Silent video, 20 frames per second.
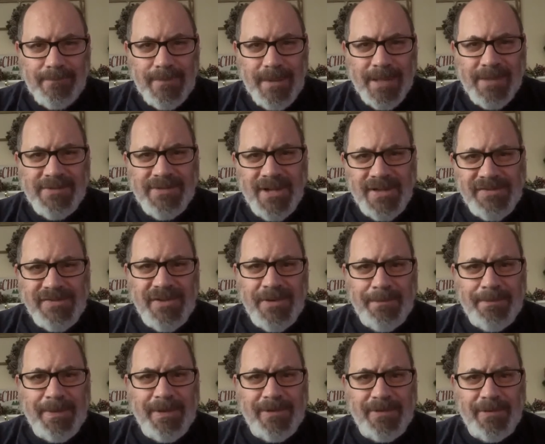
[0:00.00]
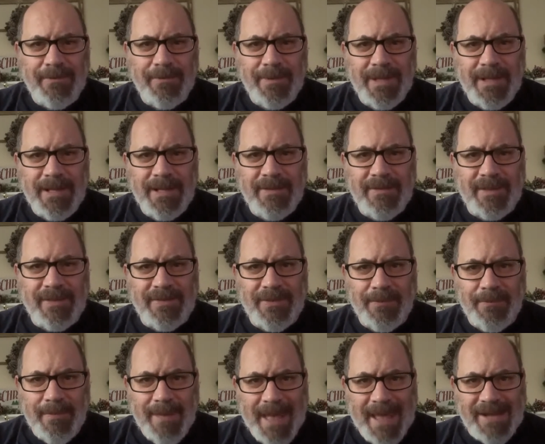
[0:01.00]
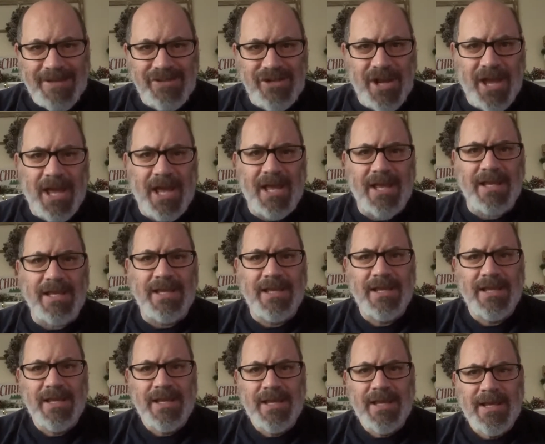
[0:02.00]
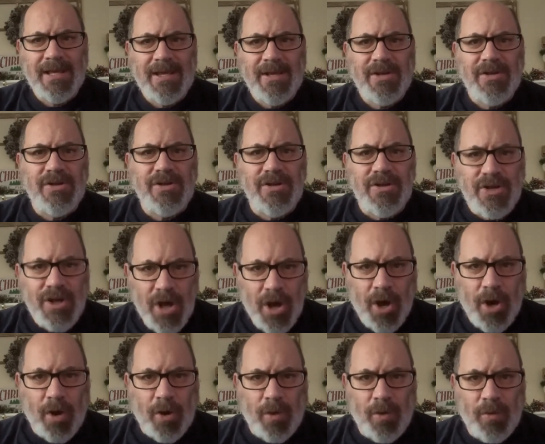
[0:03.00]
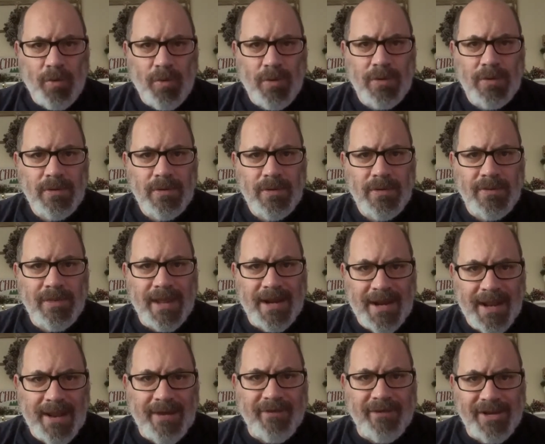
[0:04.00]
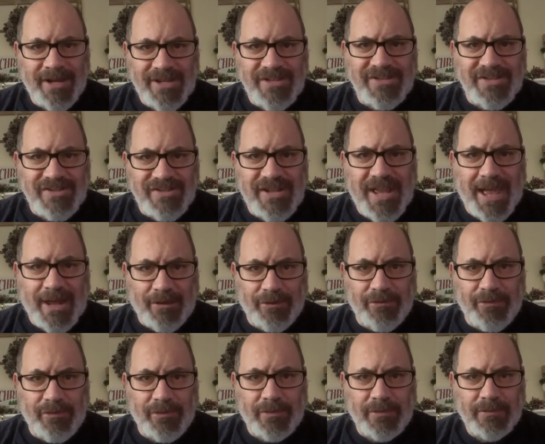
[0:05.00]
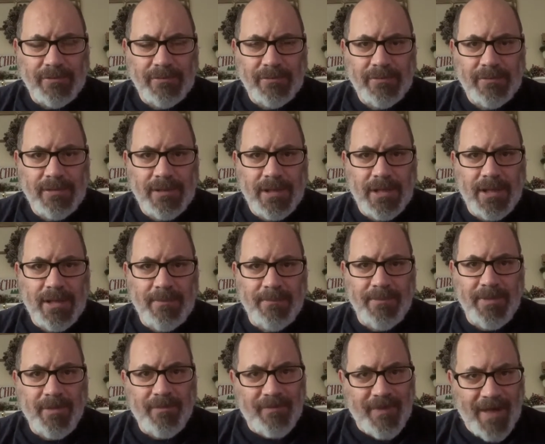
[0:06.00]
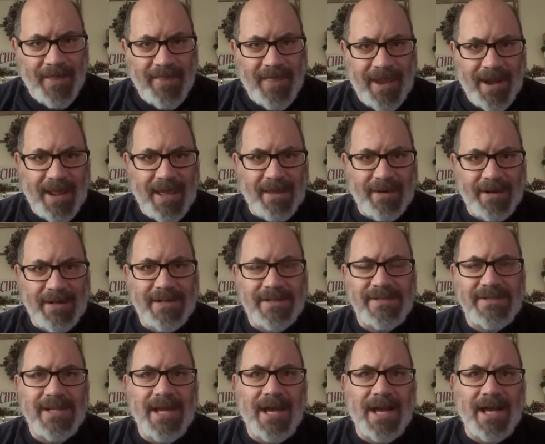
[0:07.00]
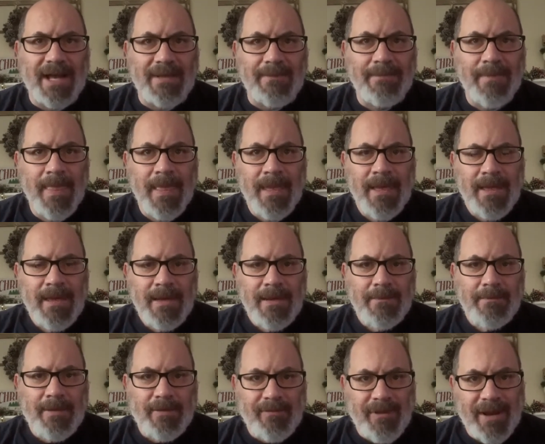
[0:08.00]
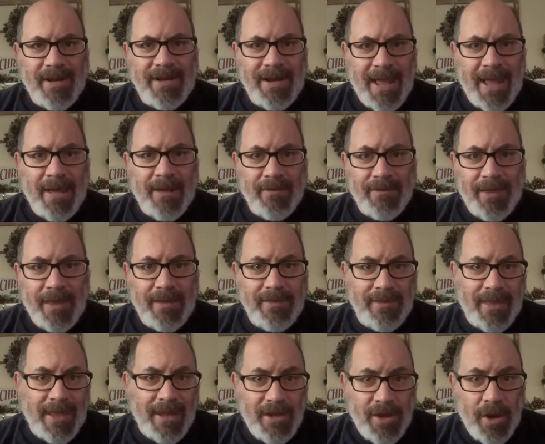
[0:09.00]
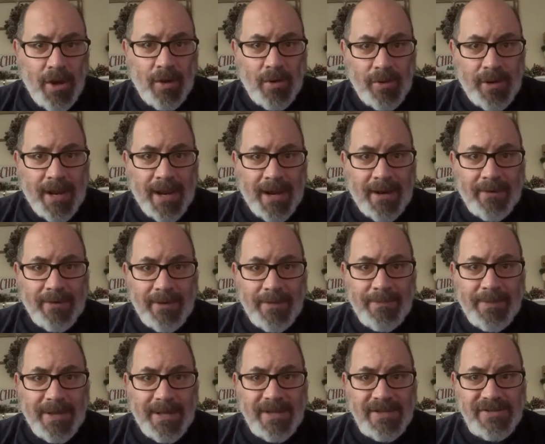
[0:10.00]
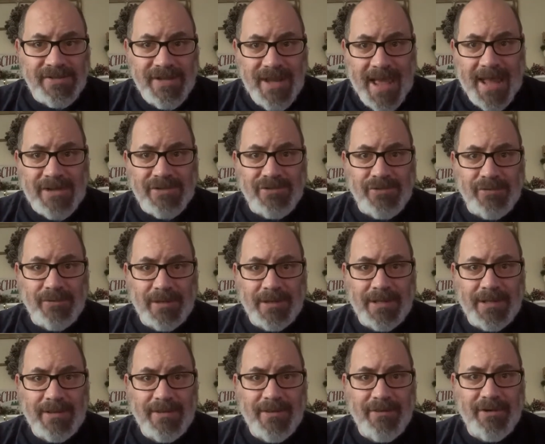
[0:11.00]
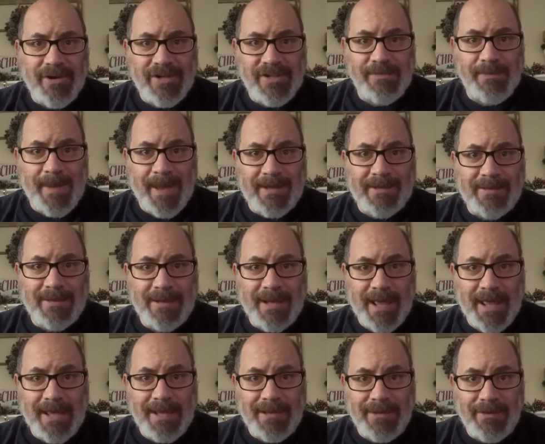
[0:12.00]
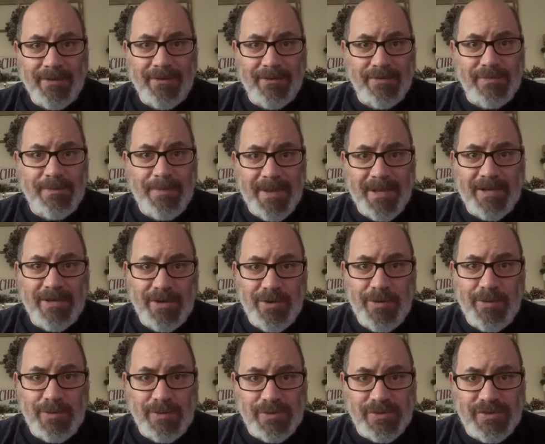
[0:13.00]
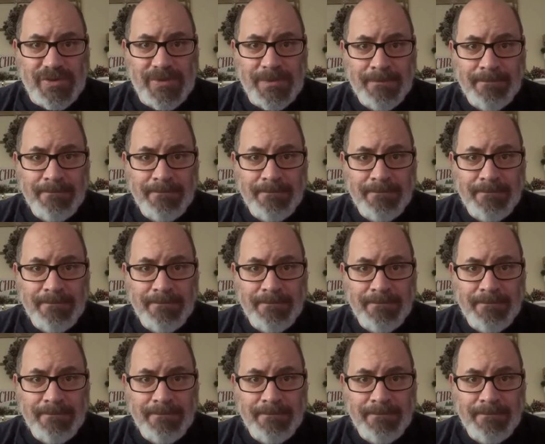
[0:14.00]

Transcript: It doesn't appear to me that the Magi know that Herod is a scoundrel. They'll find that out in time. But right now, they go to Herod because naturally they're expecting, hey, there's big news